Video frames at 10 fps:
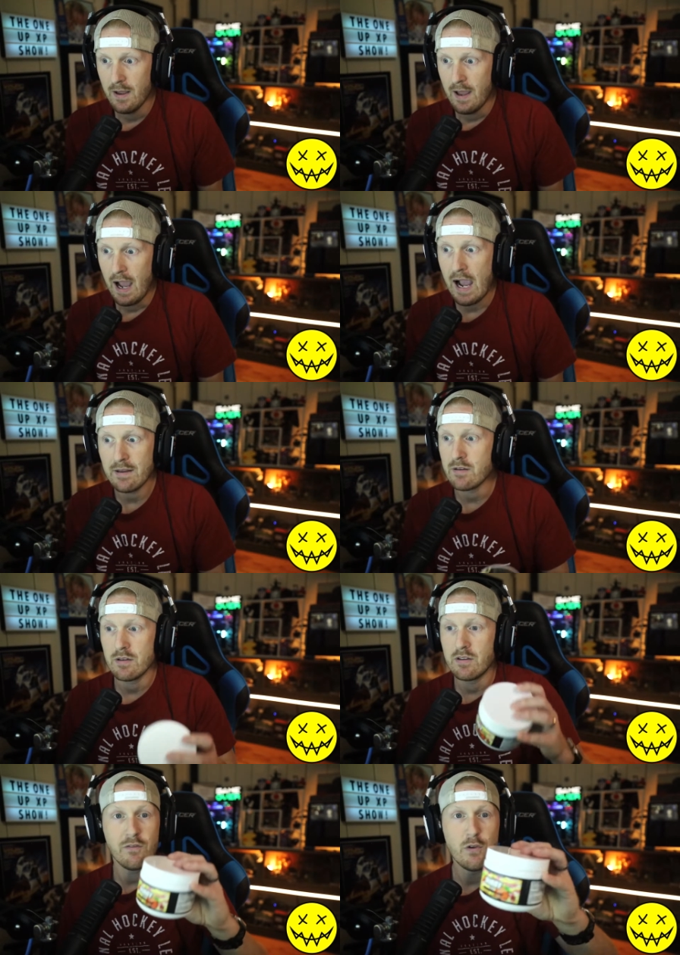I
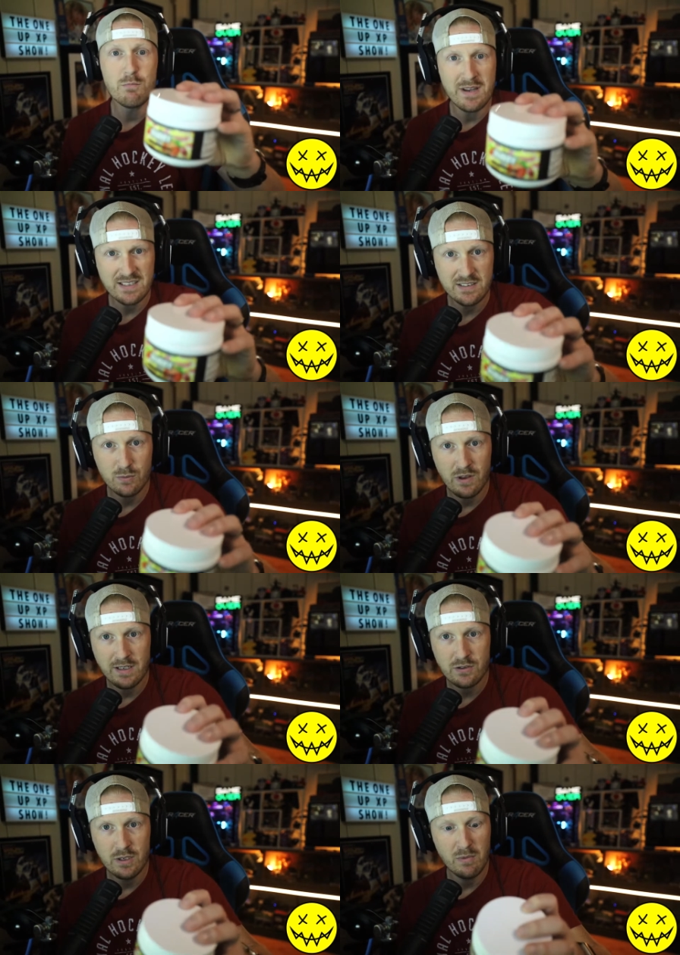if you mix this with ice
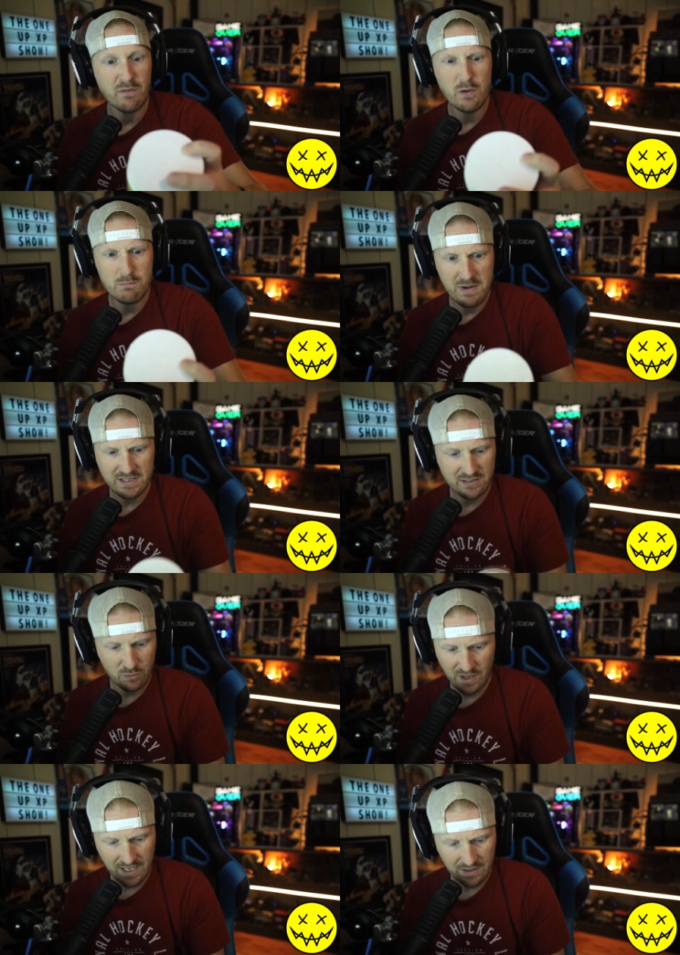cream, if you mix this
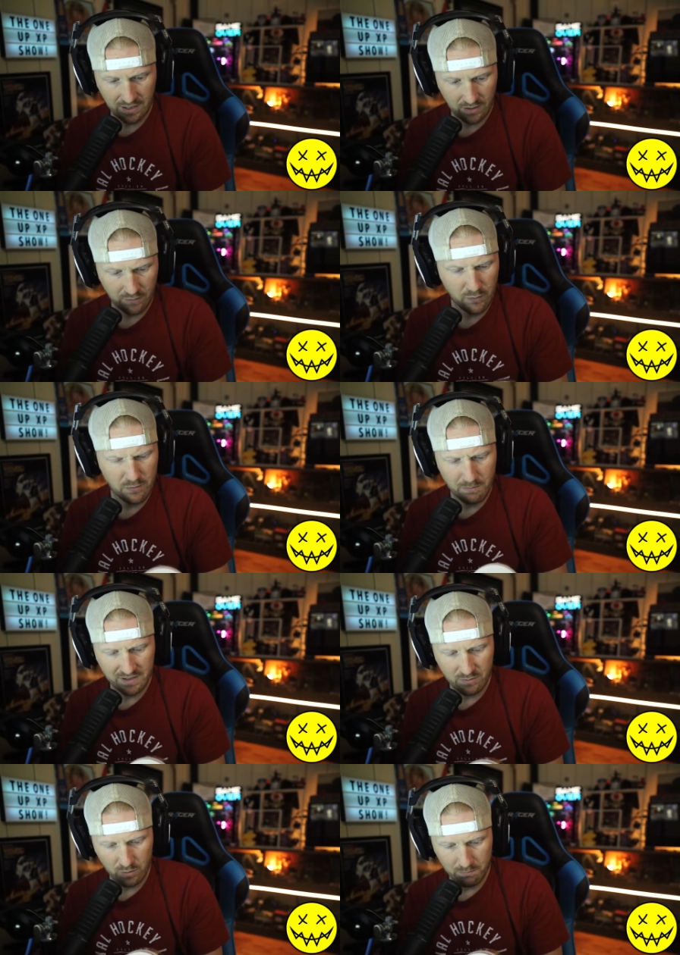with anything, if you
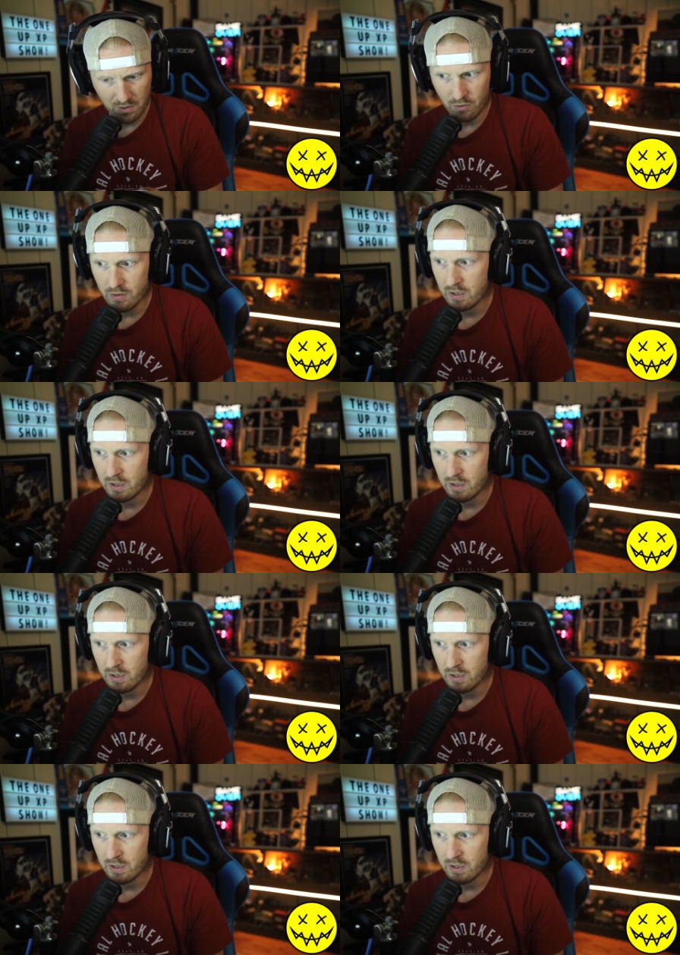mix it with milk,